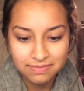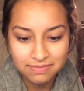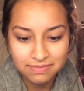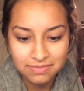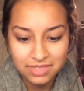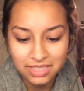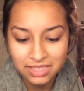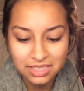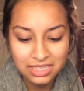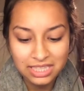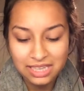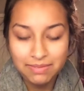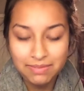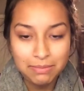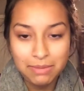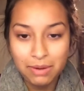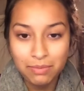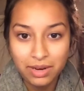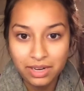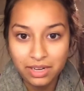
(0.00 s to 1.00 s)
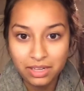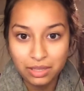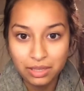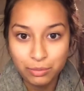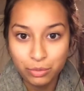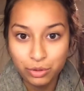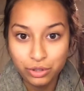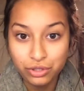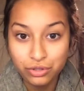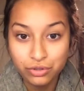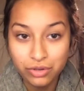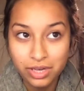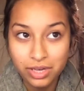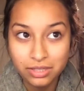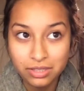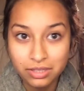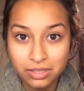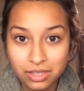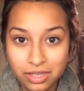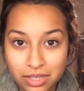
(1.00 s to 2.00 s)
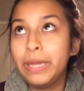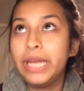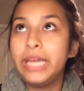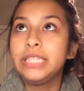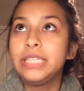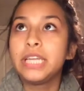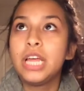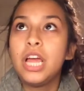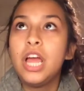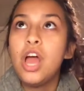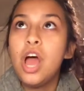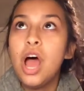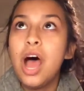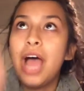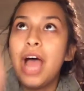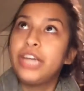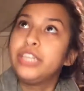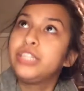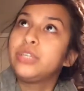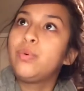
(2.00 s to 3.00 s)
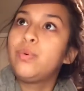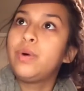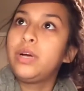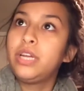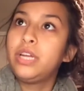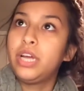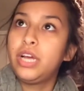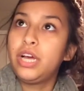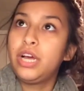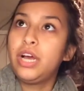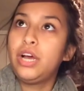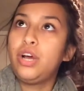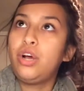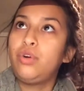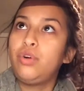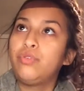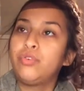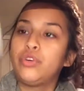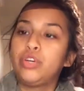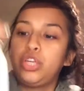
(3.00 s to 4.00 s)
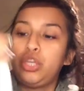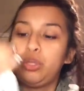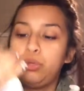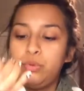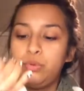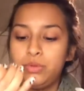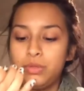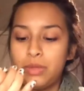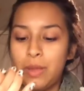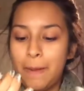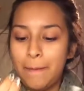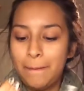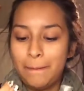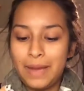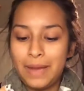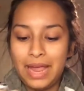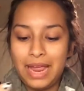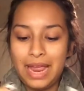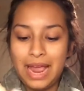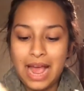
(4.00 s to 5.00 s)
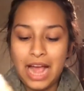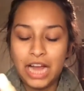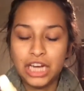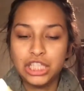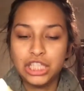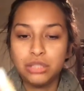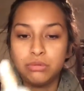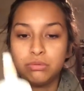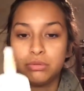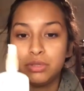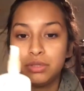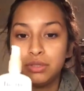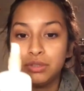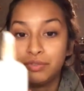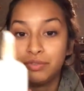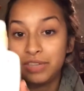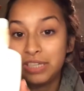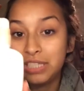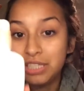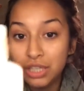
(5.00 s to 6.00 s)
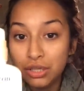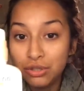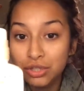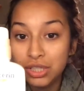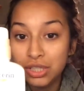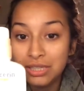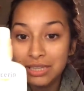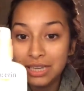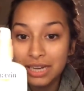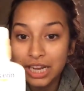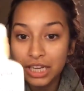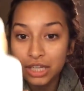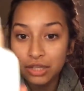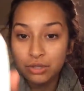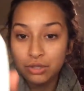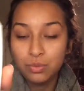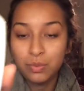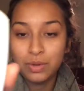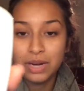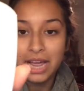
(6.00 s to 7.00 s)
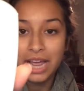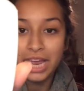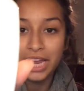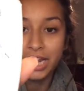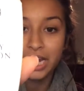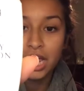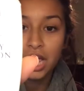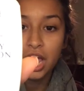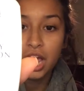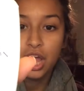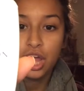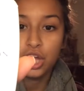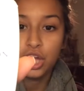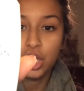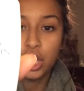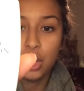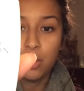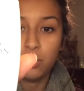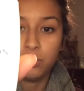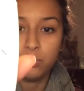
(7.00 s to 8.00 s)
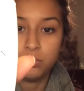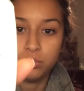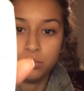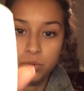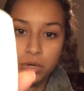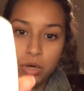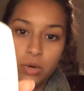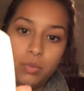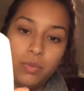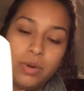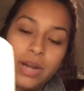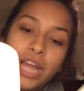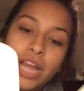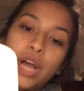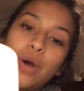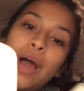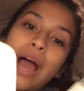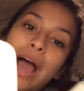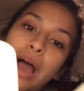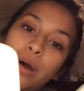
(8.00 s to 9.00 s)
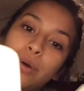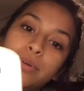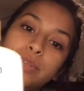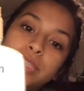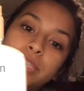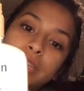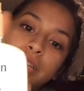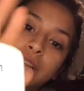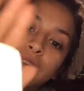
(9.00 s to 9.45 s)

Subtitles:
this isn't even my regular moisturizer, like, but I don't want to overuse my actual face lotion that I use when I go out.